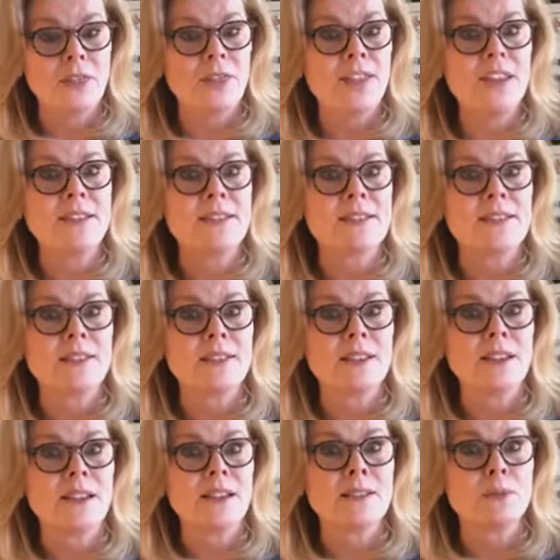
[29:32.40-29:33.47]
This
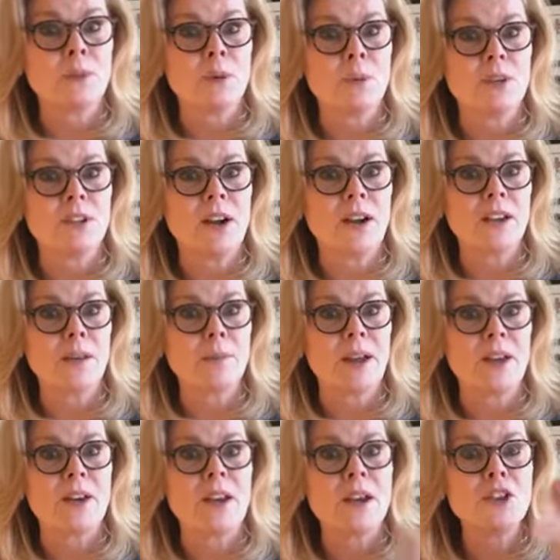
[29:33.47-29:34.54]
is what we're talking about.
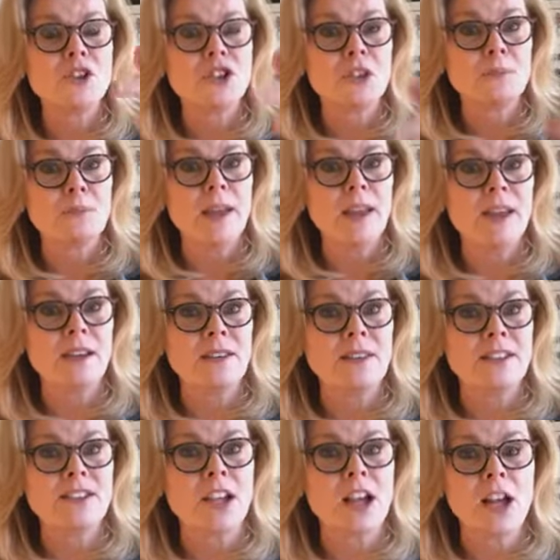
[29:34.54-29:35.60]
She made the
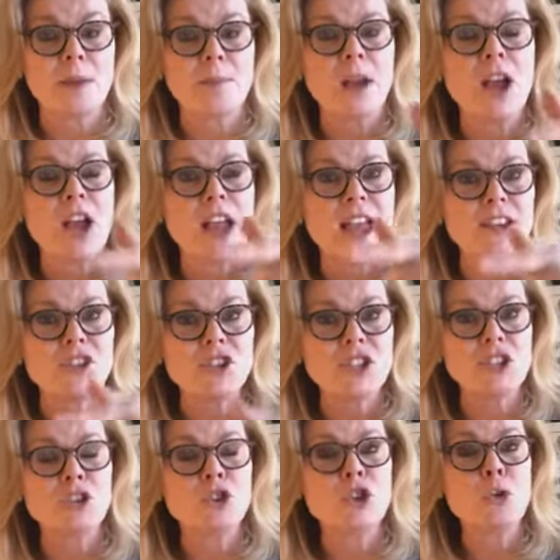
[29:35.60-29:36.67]
time and
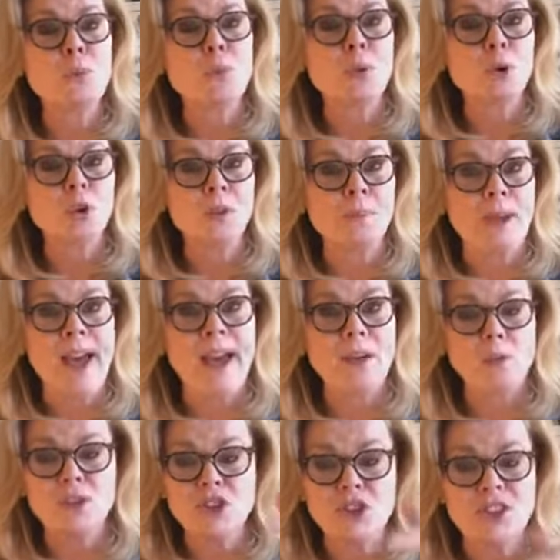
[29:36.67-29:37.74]
she pulled back
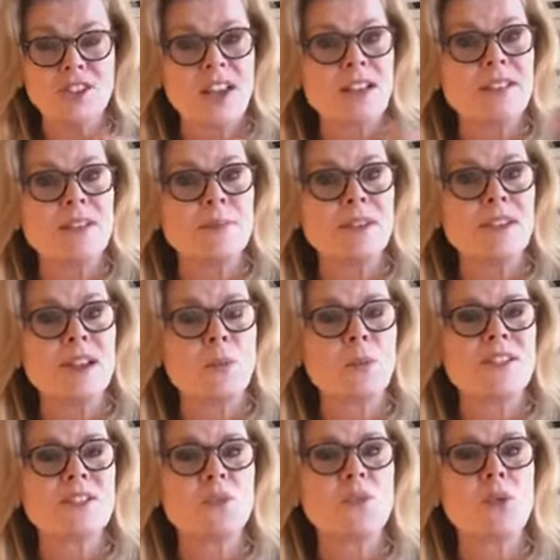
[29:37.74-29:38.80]
when she saw something that
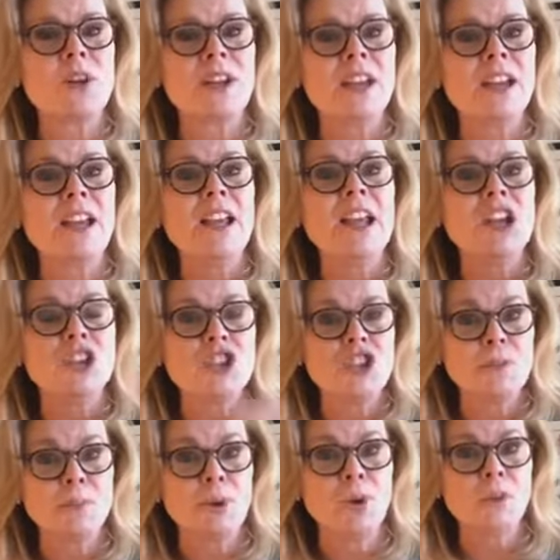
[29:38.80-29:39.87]
wasn't working.
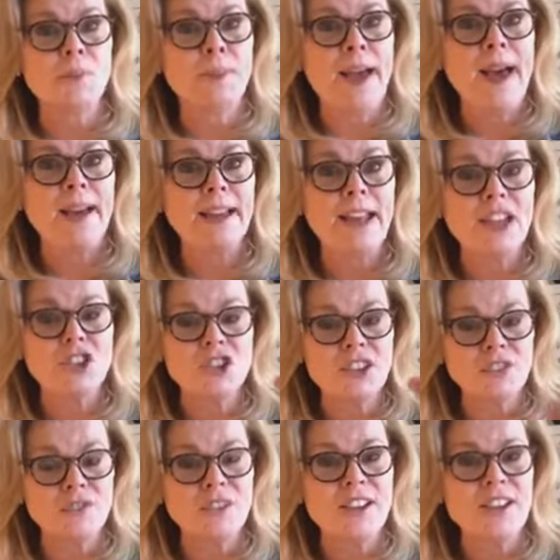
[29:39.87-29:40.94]
She pulled back and she
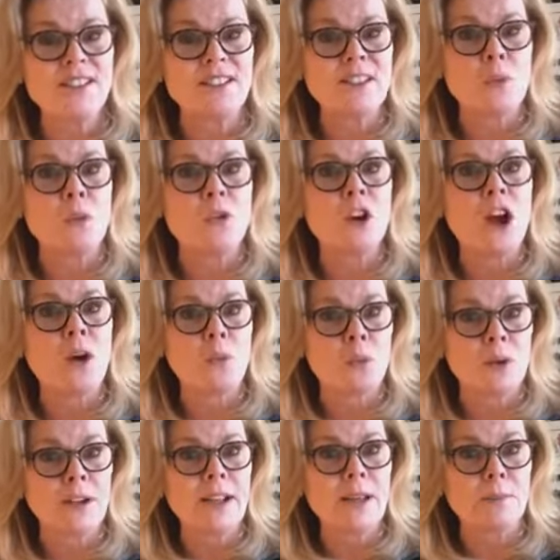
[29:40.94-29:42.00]
fixed the not
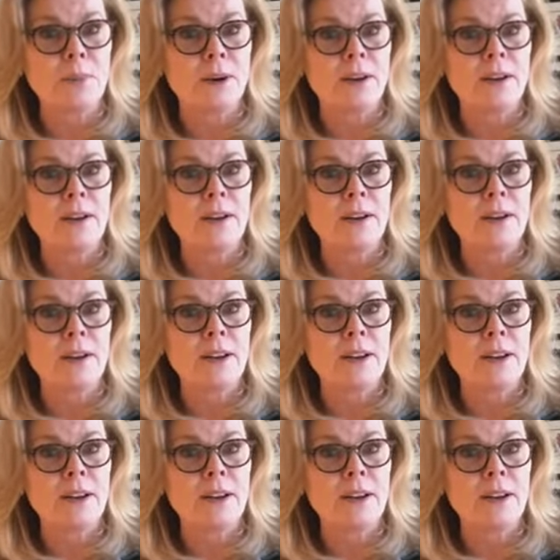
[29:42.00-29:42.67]
working part.